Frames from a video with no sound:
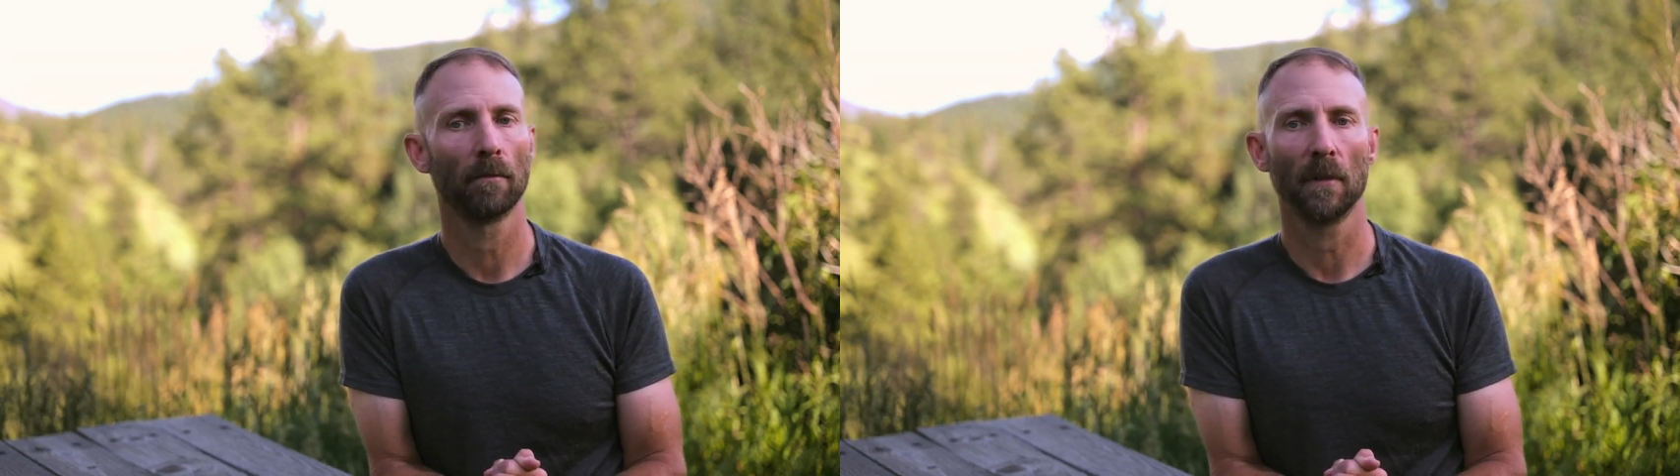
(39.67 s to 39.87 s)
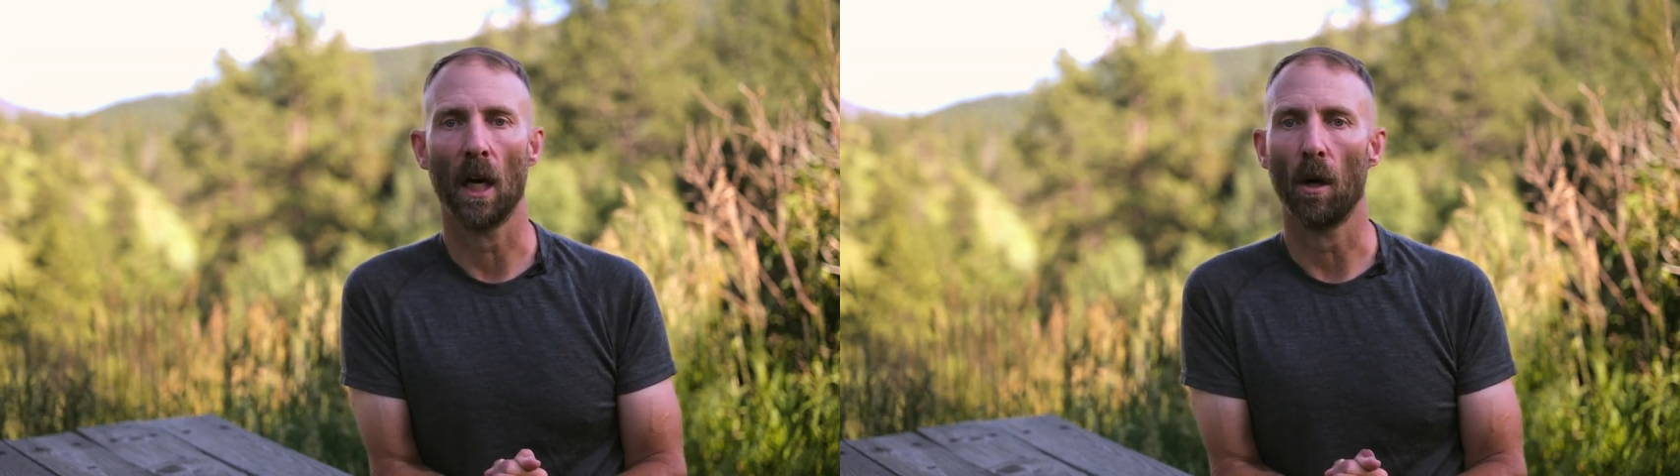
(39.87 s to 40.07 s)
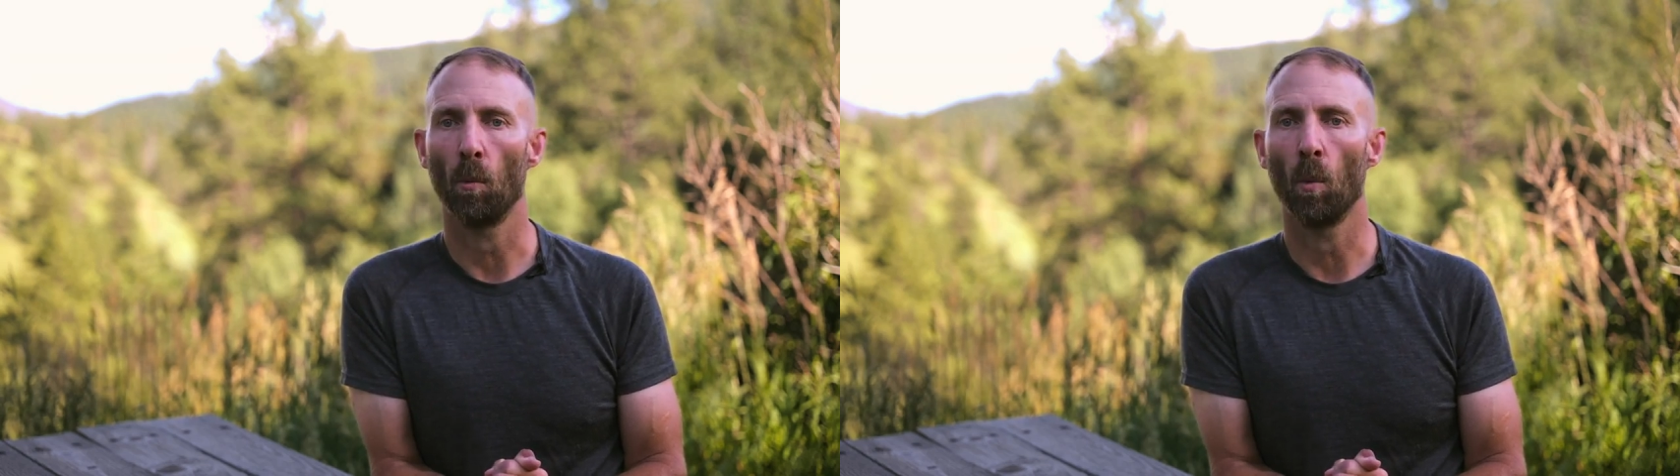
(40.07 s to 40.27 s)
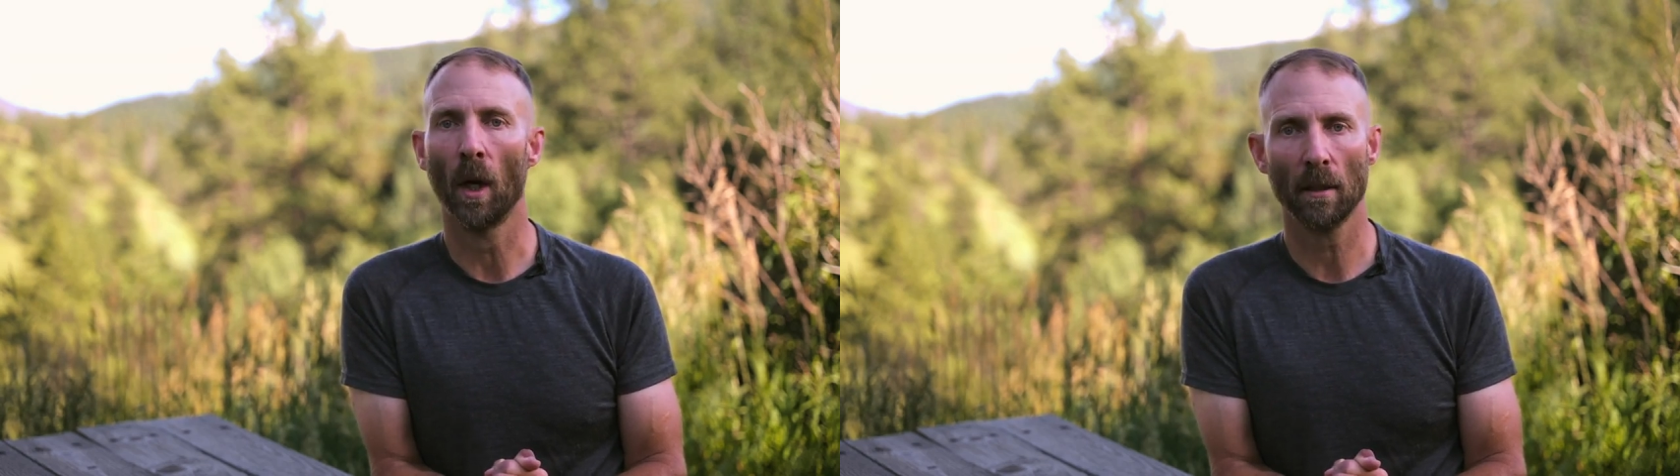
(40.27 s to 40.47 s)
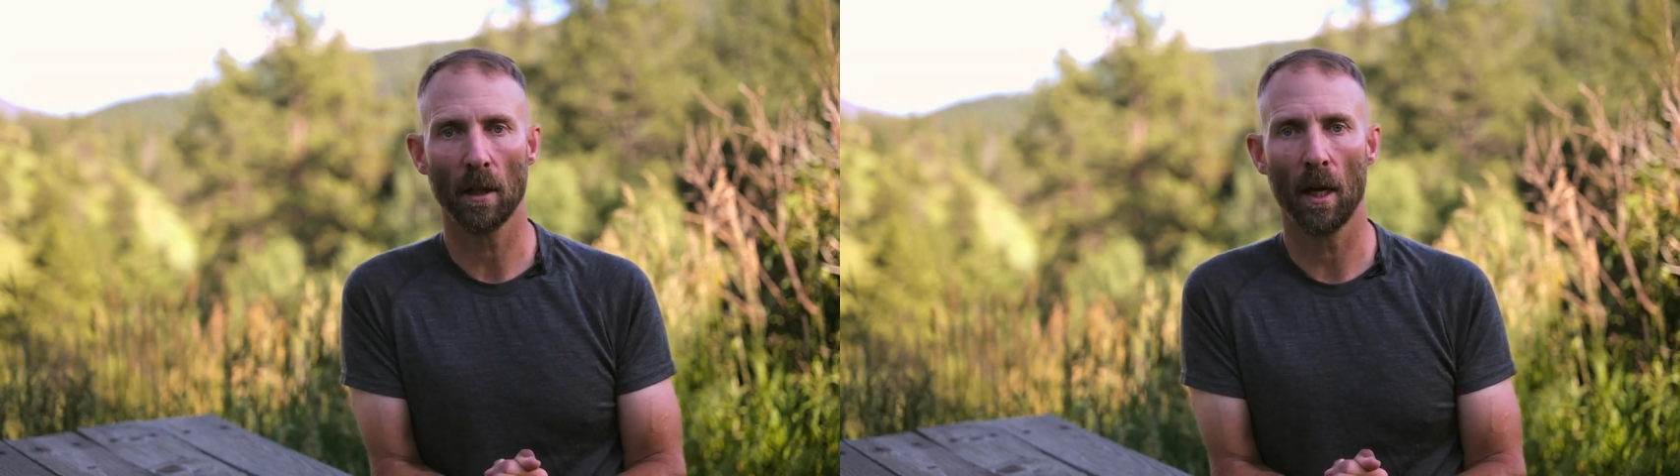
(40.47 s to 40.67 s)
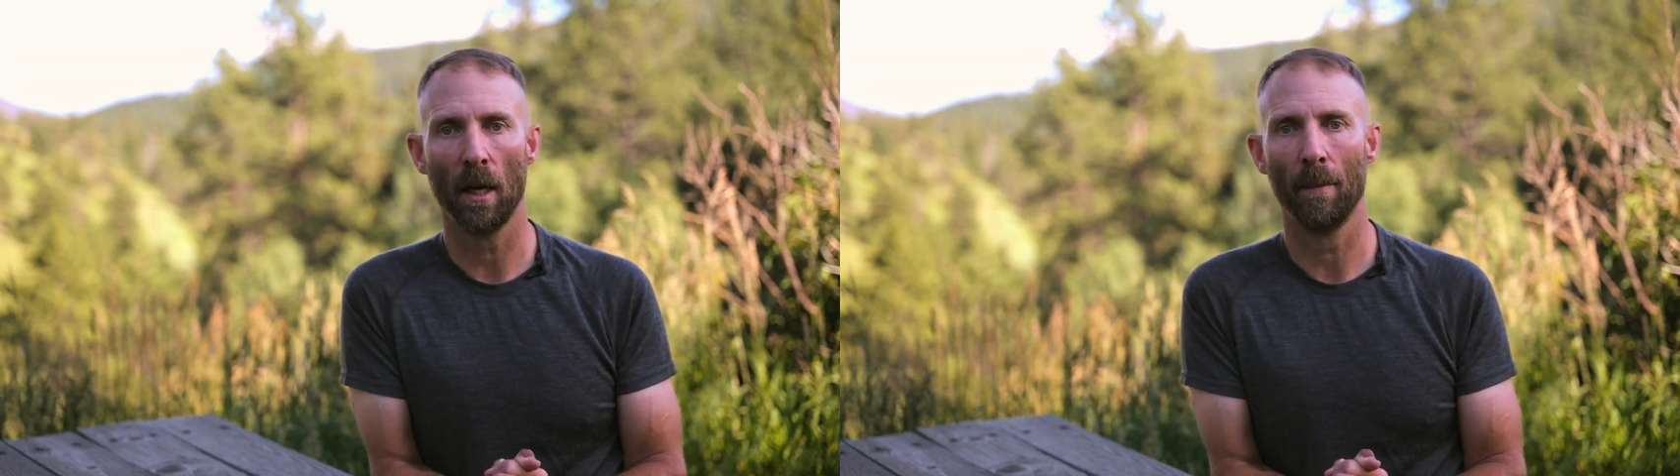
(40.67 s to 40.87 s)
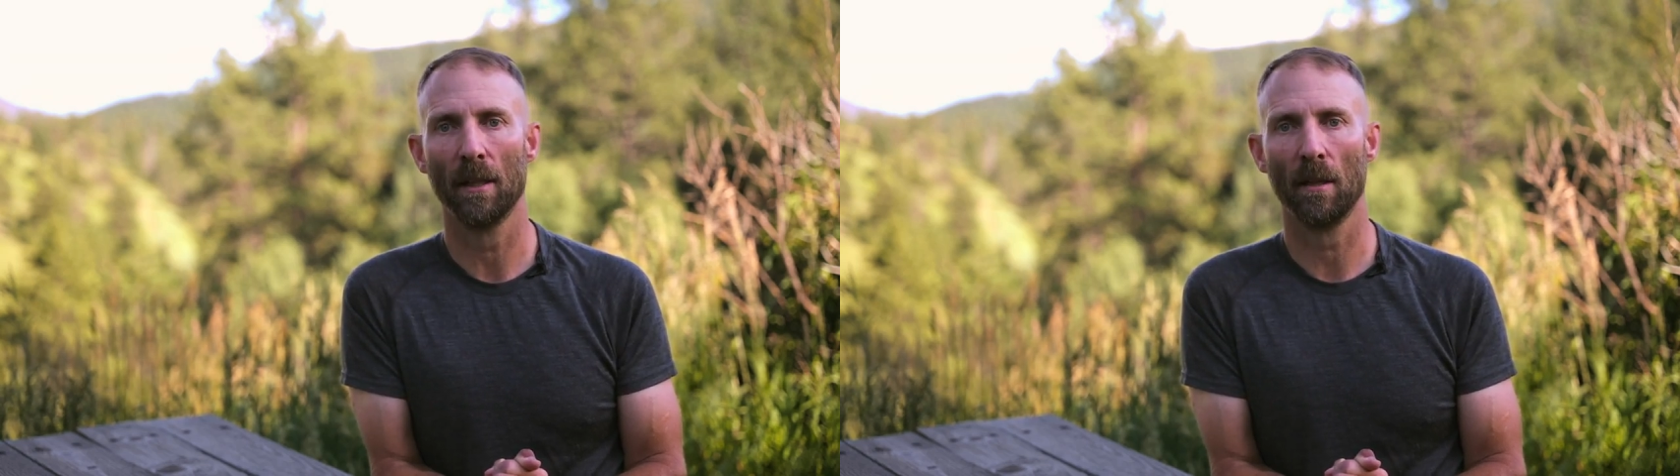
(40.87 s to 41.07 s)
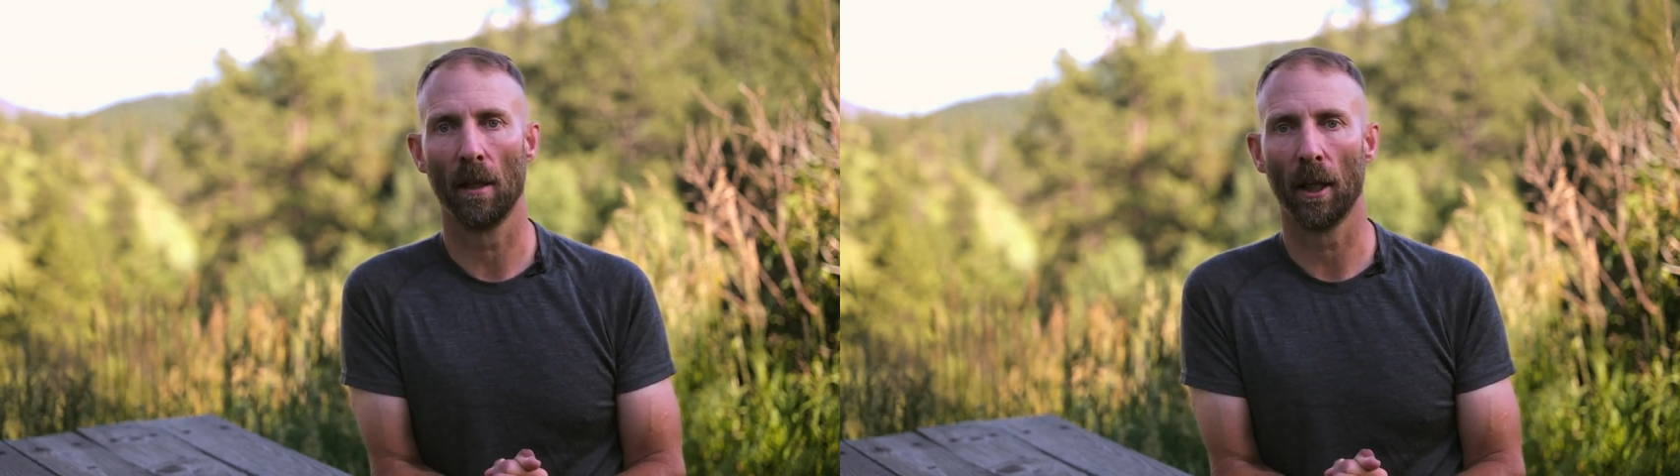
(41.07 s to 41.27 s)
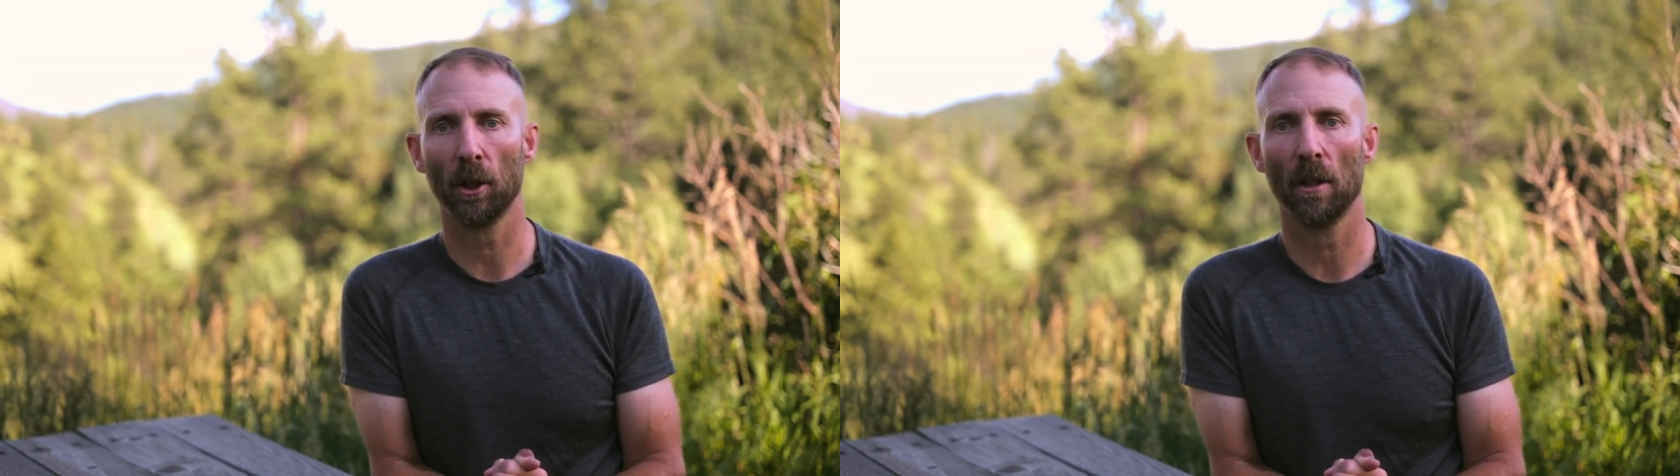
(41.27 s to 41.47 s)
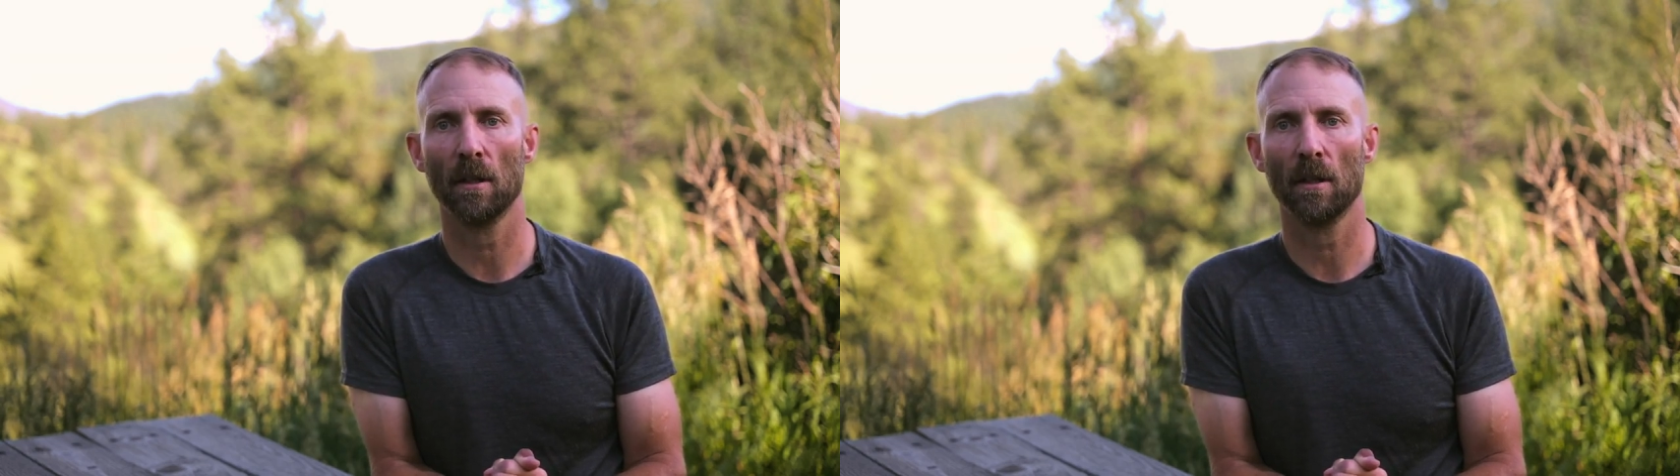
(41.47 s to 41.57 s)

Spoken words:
Not one time has the Election